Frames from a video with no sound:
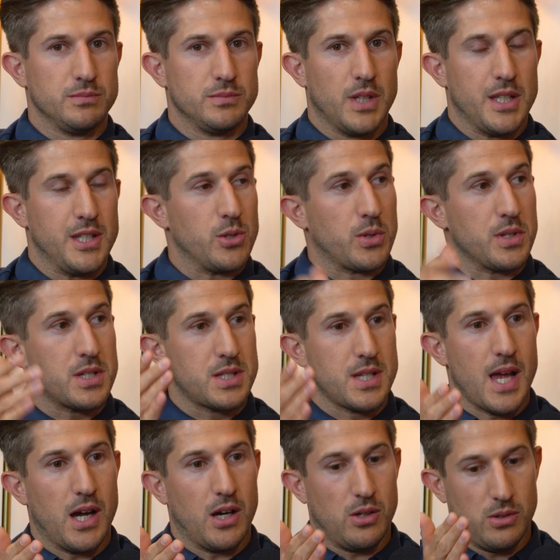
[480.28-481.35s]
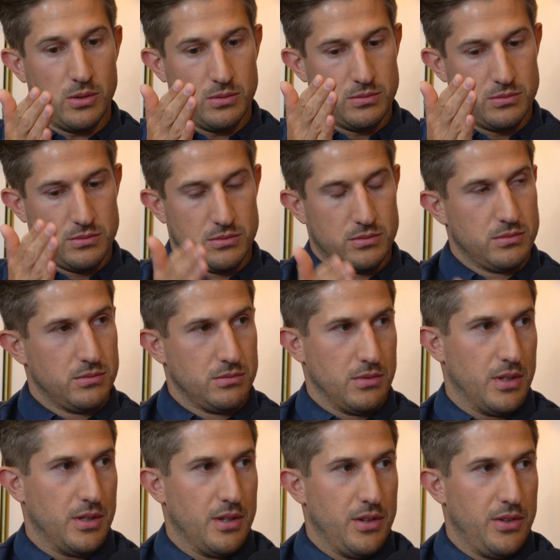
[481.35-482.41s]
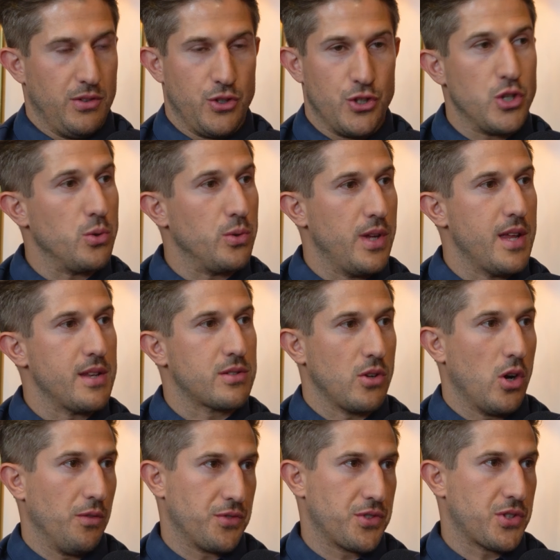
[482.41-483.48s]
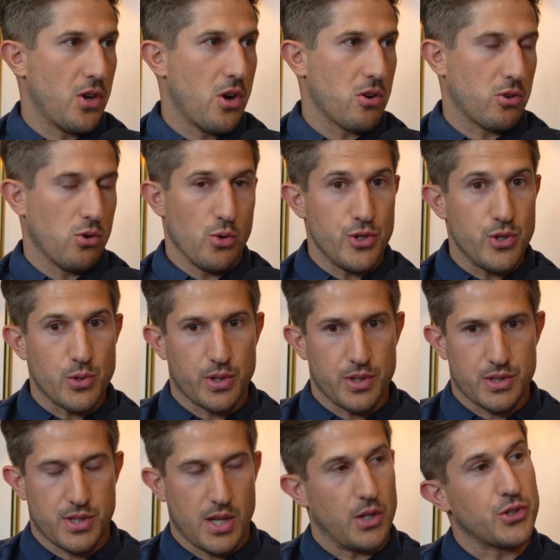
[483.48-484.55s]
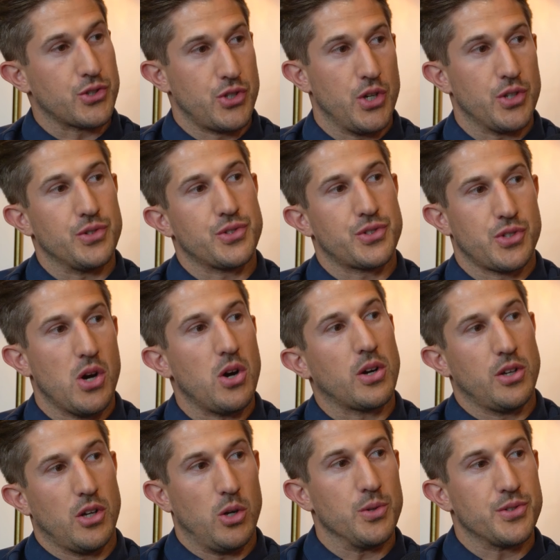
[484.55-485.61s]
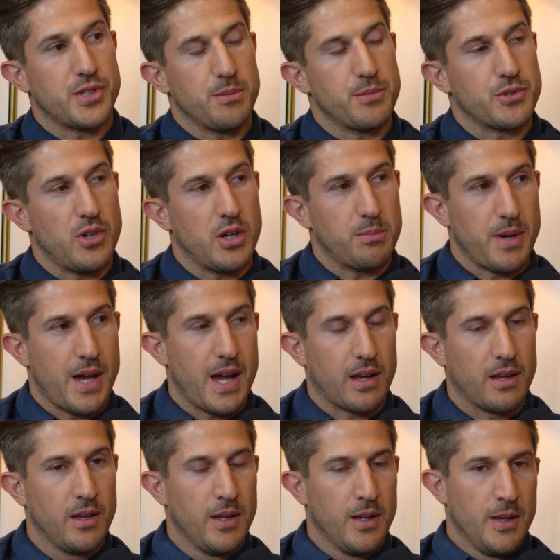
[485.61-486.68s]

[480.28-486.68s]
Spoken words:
and you can sell units of stock, or you can sell certain stock and hold some stock back,